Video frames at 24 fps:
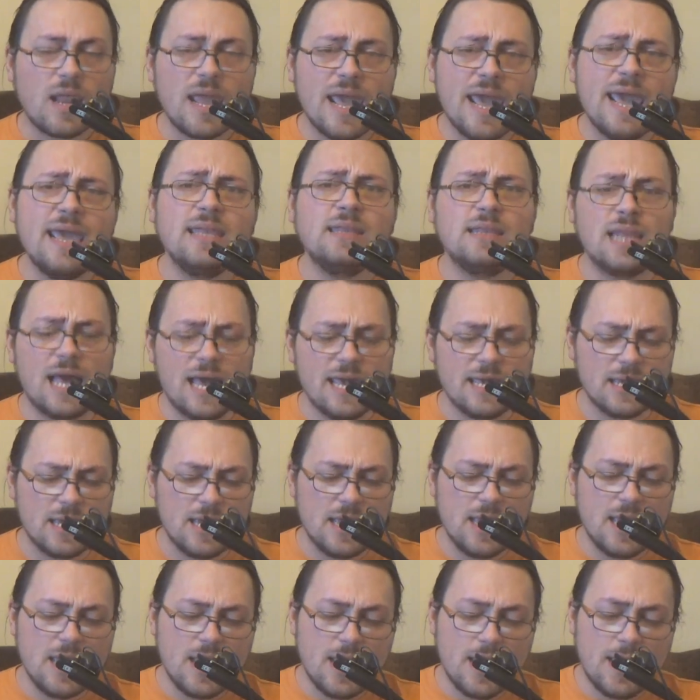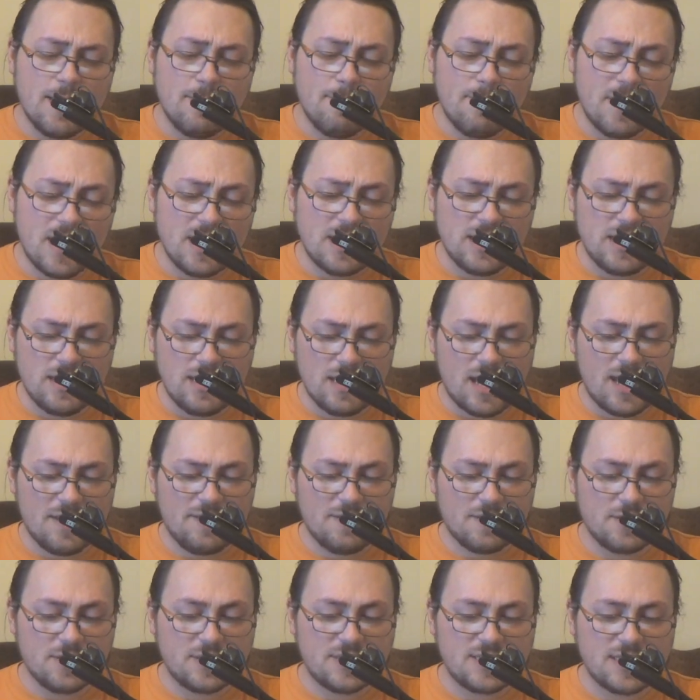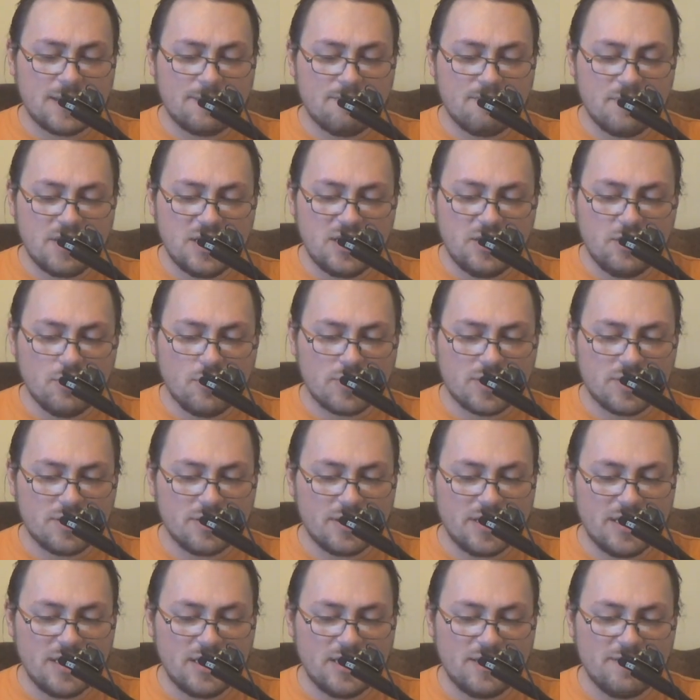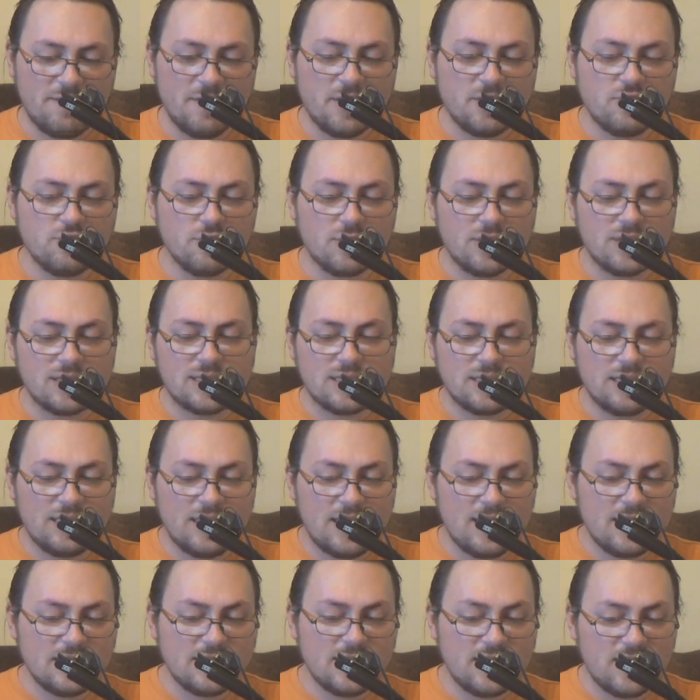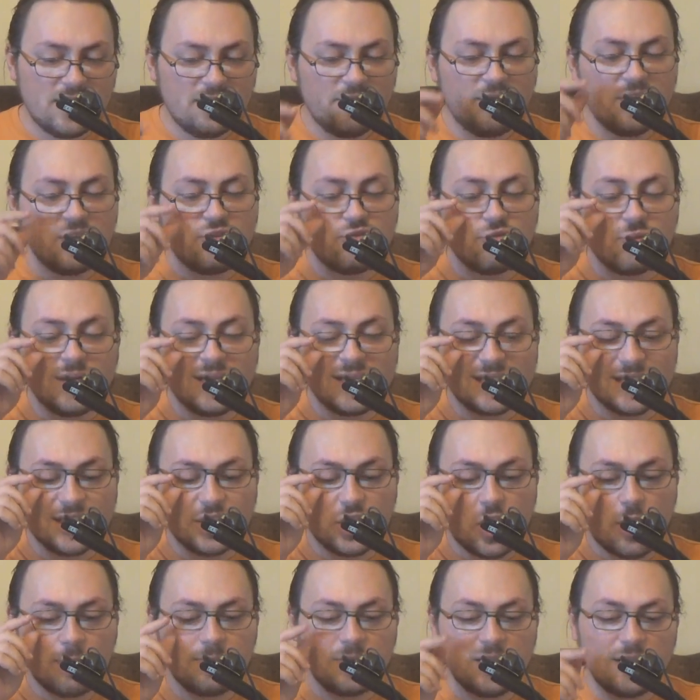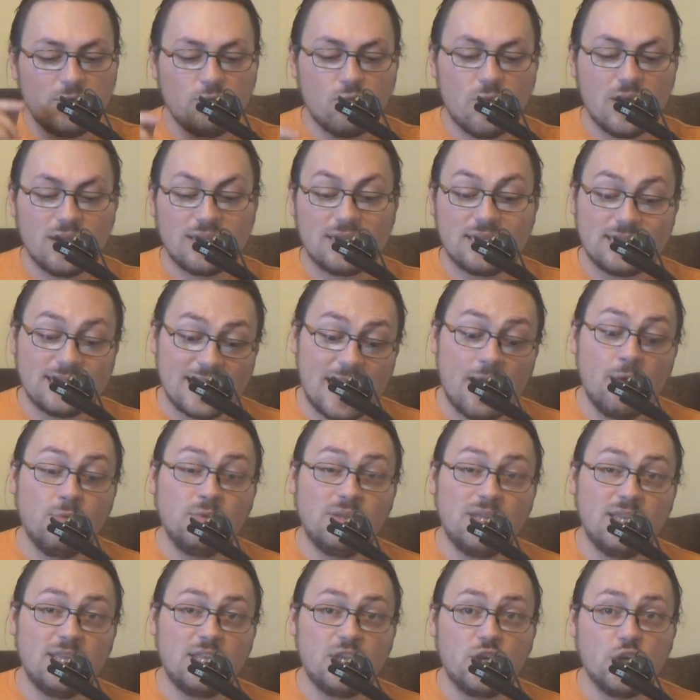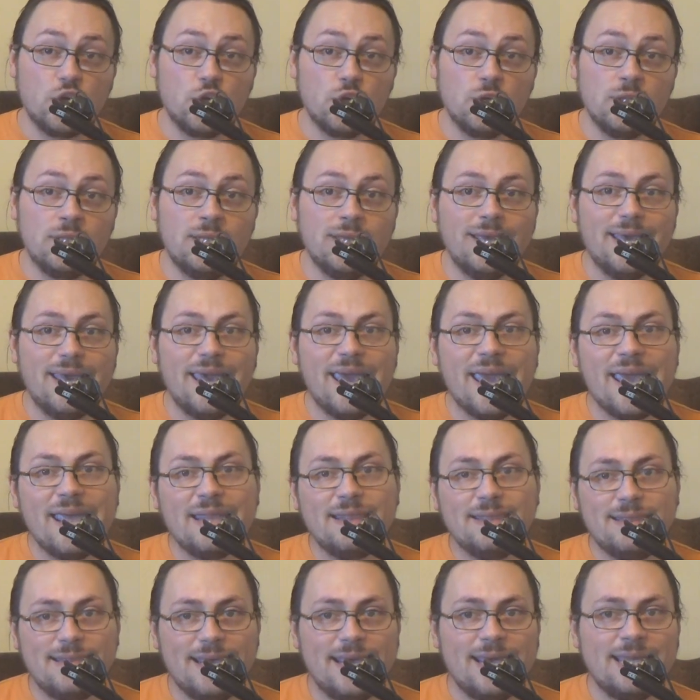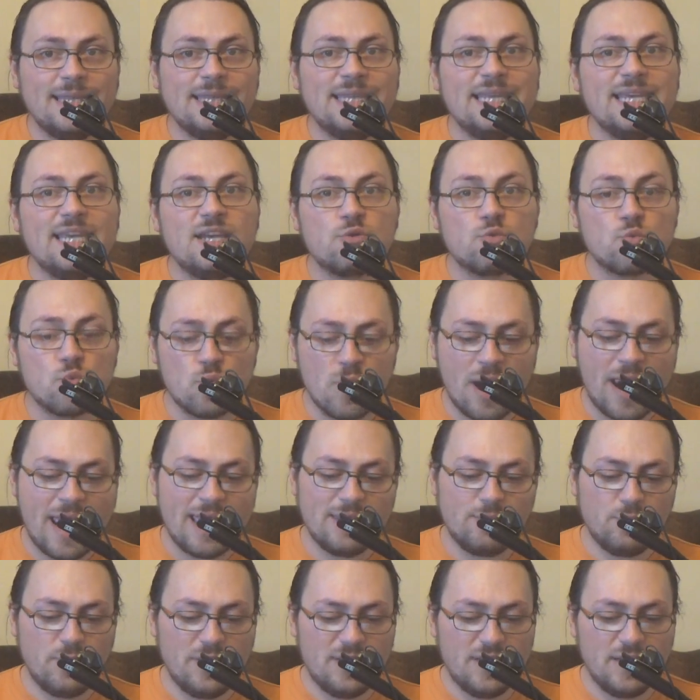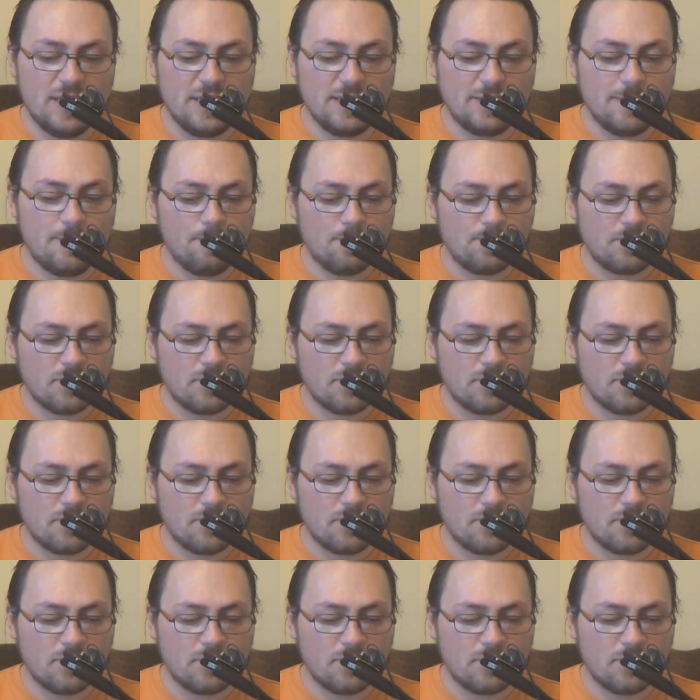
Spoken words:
And like many other sub-mediocre individuals, these individuals adopted what sounded good and then ran with it.